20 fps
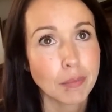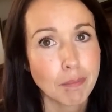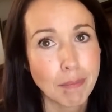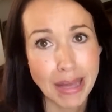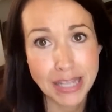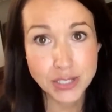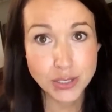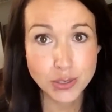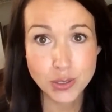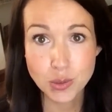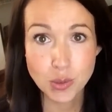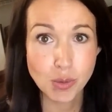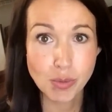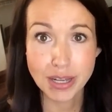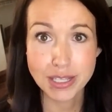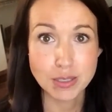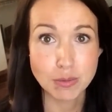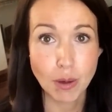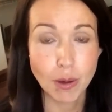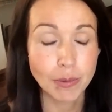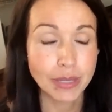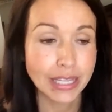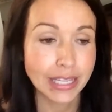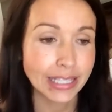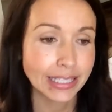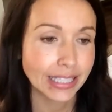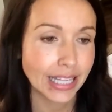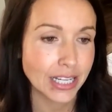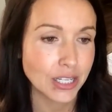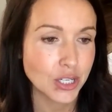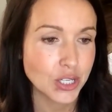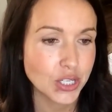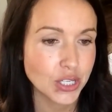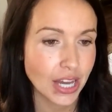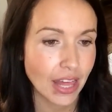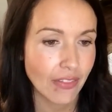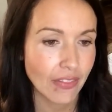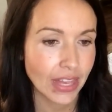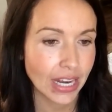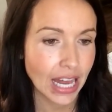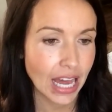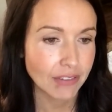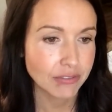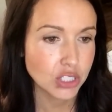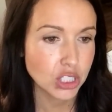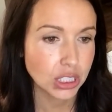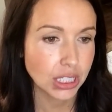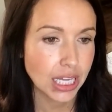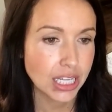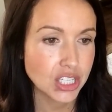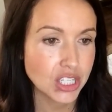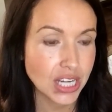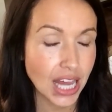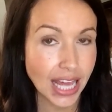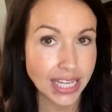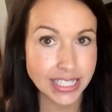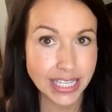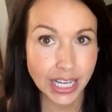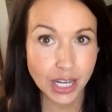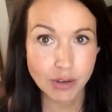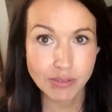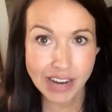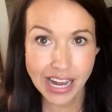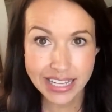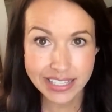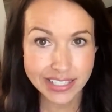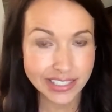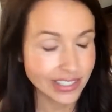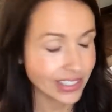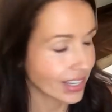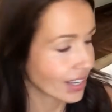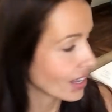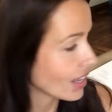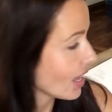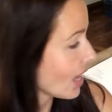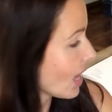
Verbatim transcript: Magic School Bus while we eat lunch, and then after lunch I take a rest,